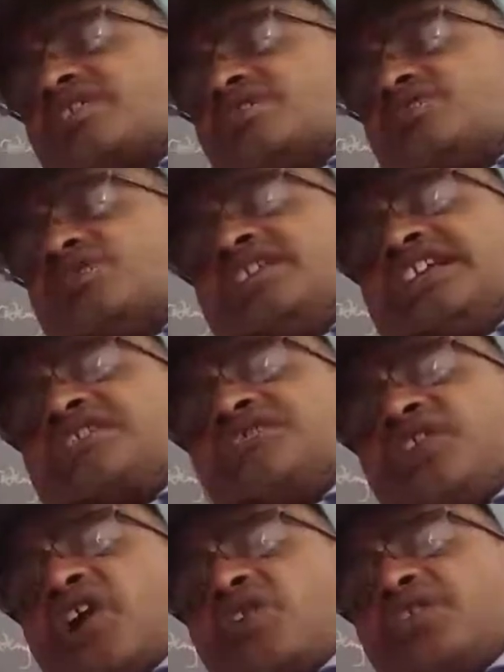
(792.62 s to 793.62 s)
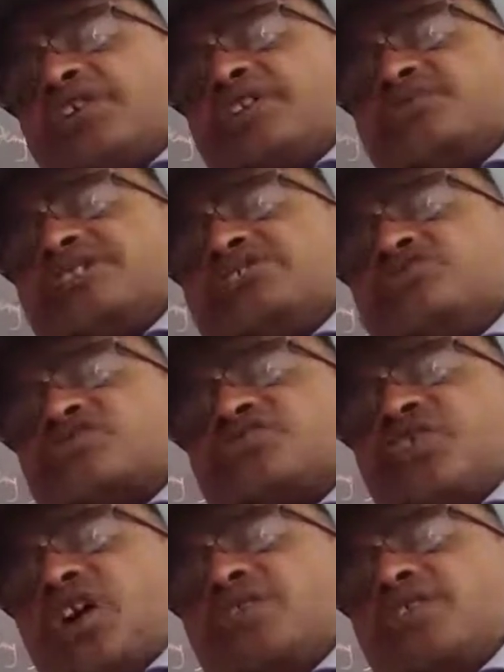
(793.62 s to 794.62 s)
we look
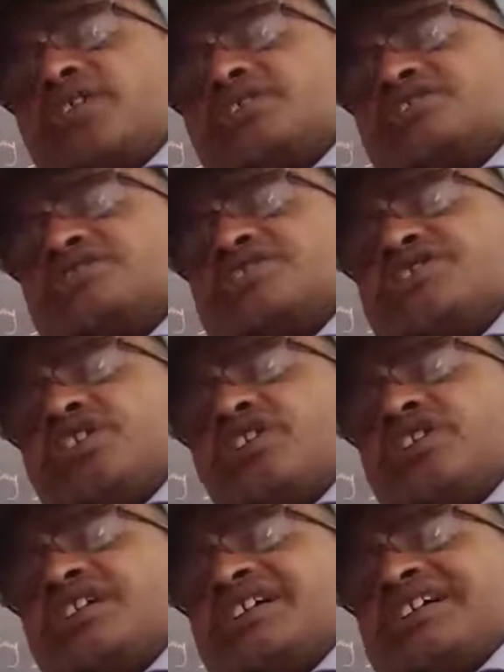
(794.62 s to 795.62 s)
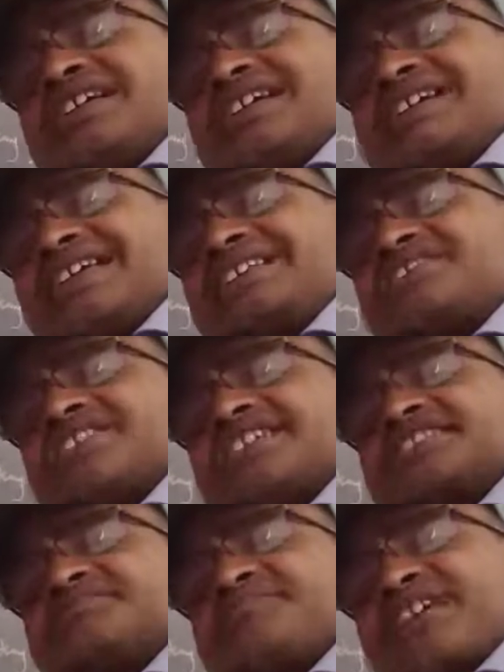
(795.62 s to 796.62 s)
forward to your
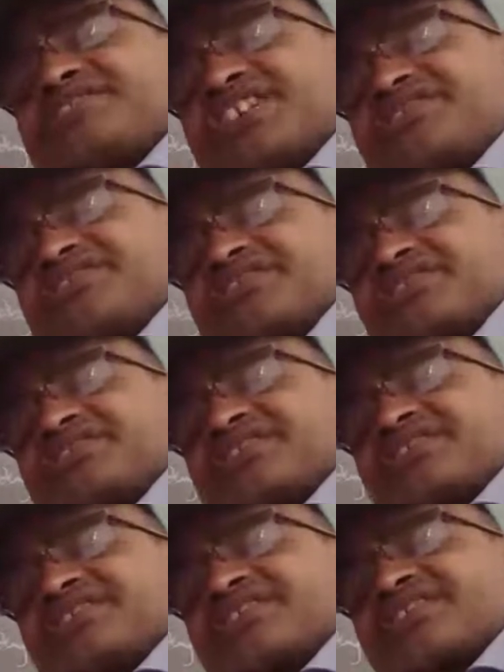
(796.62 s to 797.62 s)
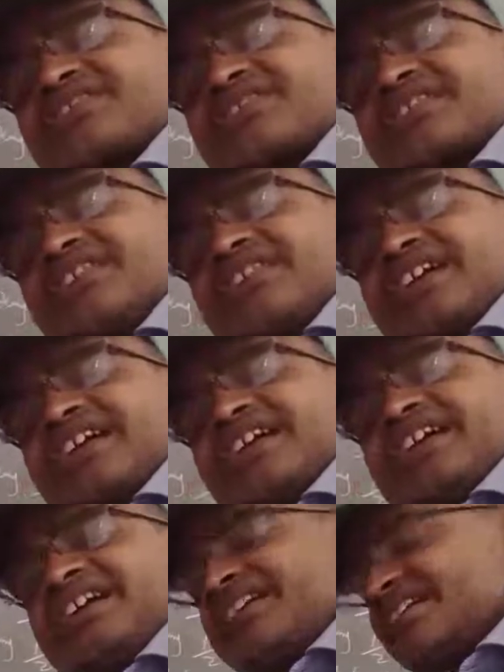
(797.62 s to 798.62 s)
gracious presence. Okay,